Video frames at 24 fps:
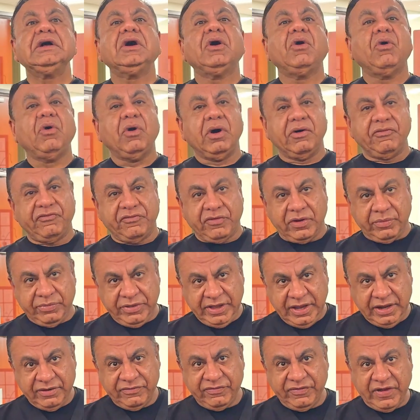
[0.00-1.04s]
or from
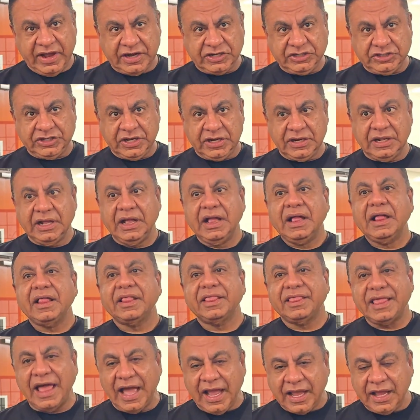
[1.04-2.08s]
the infection.
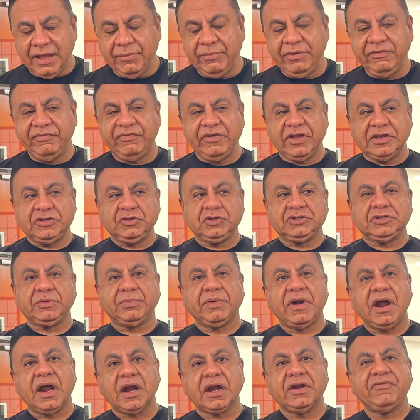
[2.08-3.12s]
That can be fixed with
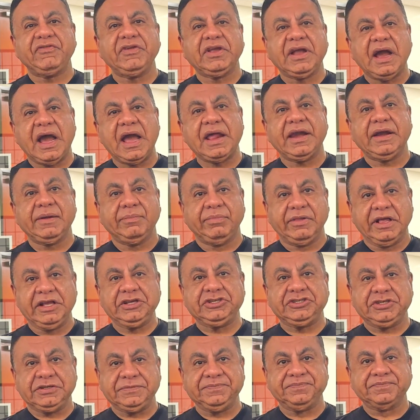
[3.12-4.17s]
topography guided
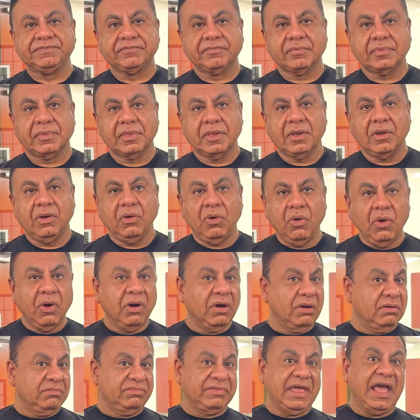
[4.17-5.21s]
ablation,
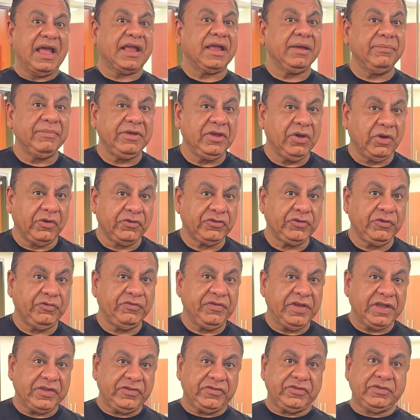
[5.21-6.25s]
or that can be also
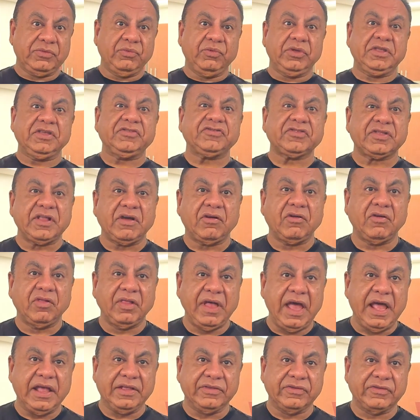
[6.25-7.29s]
fixed with a scleral
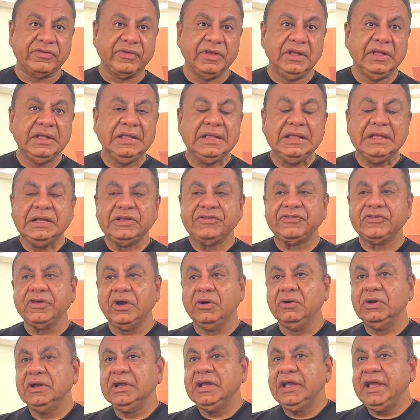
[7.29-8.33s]
lens.
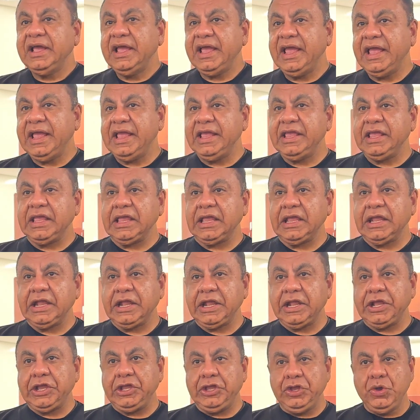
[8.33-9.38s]
So
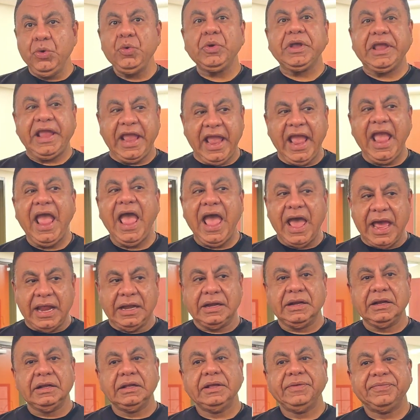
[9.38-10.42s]
you
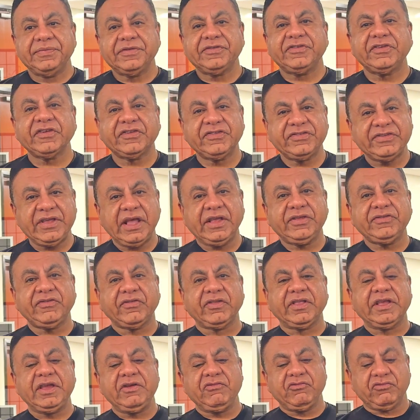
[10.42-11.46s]
can
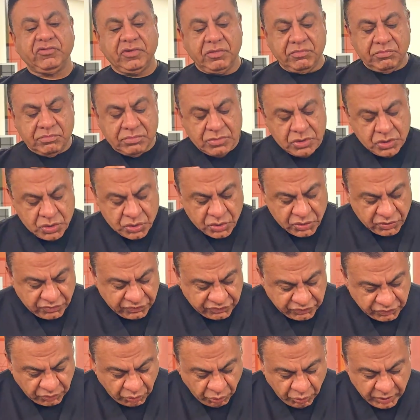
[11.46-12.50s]
successfully
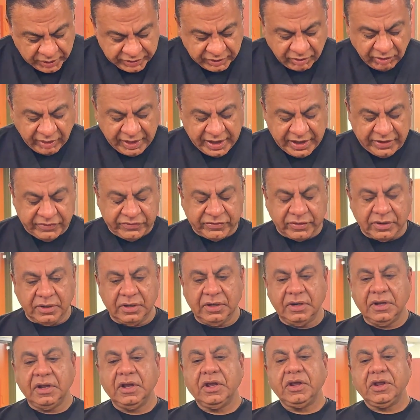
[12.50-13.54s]
remove with a laser,
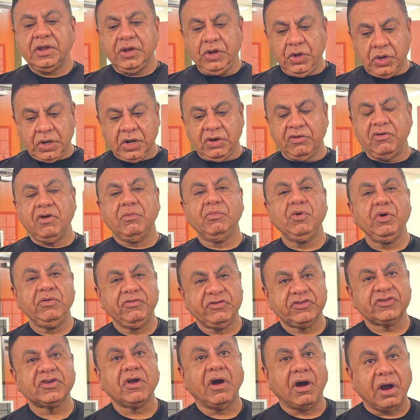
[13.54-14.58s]
you can remove
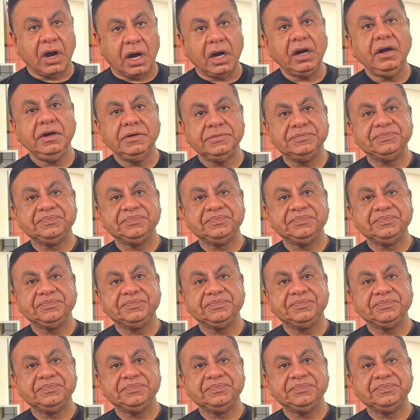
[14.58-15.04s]
scar